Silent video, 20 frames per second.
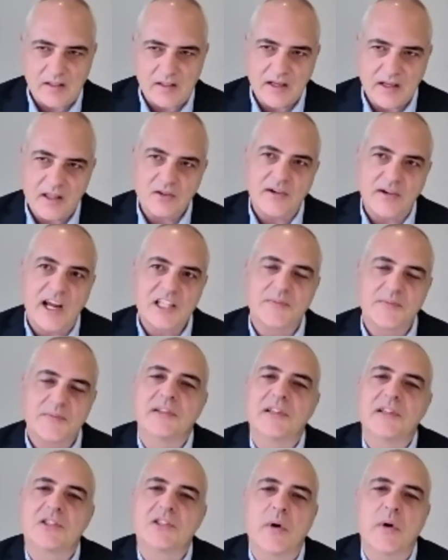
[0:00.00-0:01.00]
The other
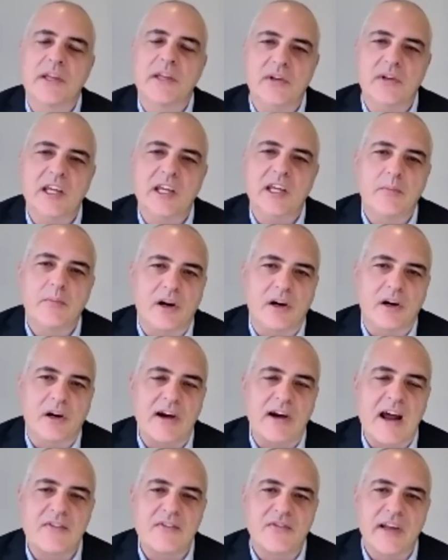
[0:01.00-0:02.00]
aspect that's quite unique about our
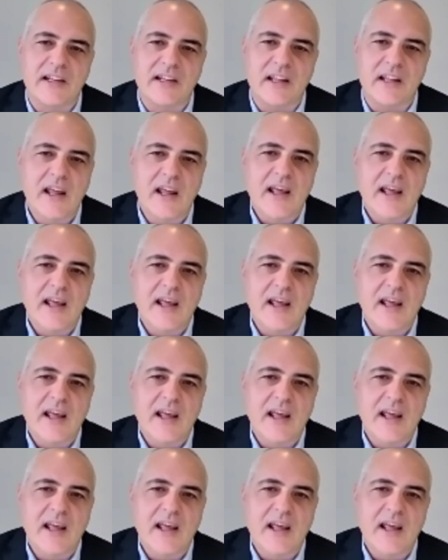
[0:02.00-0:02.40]
graphite